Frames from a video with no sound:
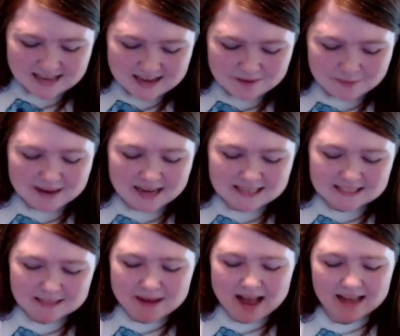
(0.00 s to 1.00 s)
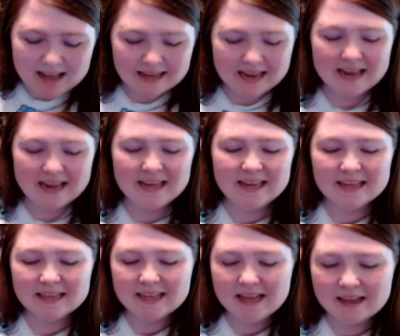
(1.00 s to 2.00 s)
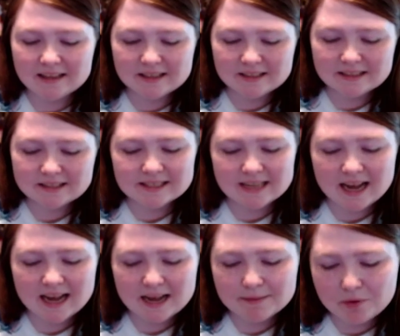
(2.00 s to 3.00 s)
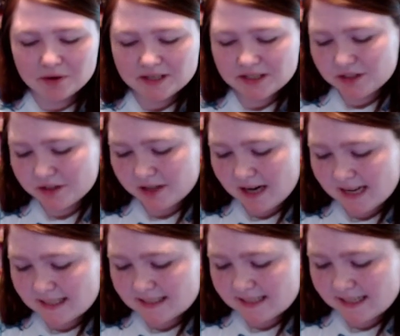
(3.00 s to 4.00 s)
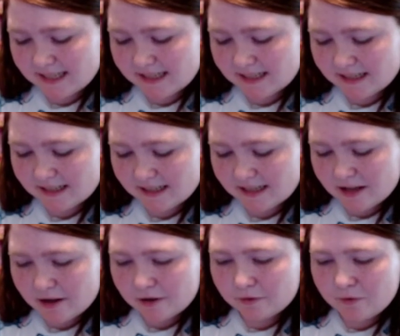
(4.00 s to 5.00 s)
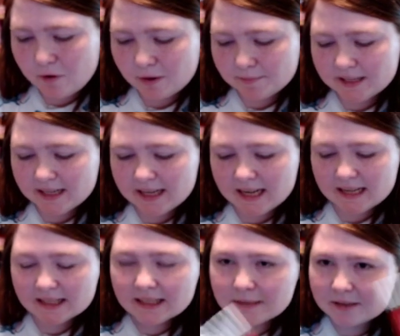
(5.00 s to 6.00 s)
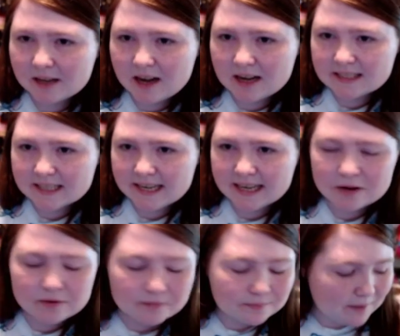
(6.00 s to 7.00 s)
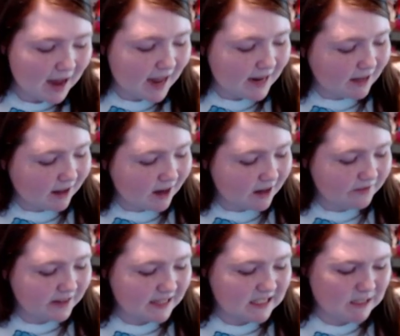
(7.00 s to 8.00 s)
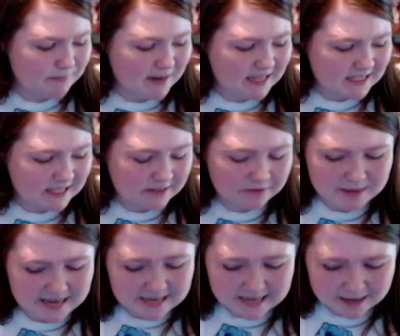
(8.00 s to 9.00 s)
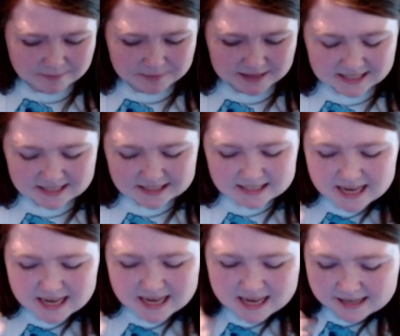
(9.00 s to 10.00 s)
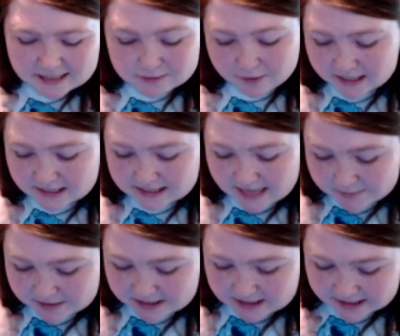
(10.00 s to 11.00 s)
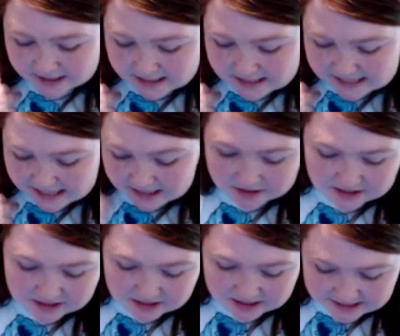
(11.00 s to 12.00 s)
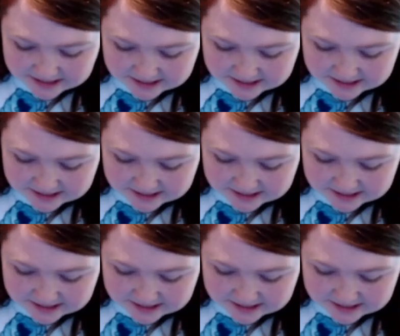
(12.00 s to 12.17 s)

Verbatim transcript: we got some L A Colors uh, moisturizing formula lip gloss. Like I don't buy a lot of expensive makeup because, as far as I'm concerned, it looks just as